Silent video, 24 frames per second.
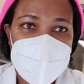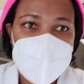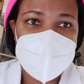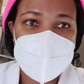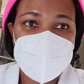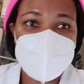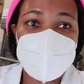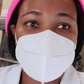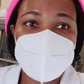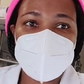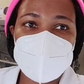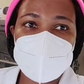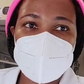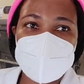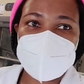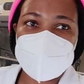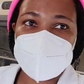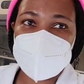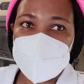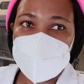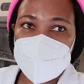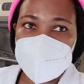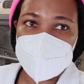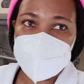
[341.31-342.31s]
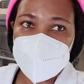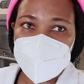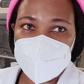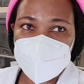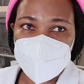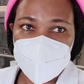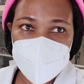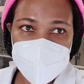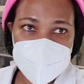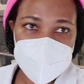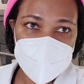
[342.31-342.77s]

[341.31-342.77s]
And I'm going to stain it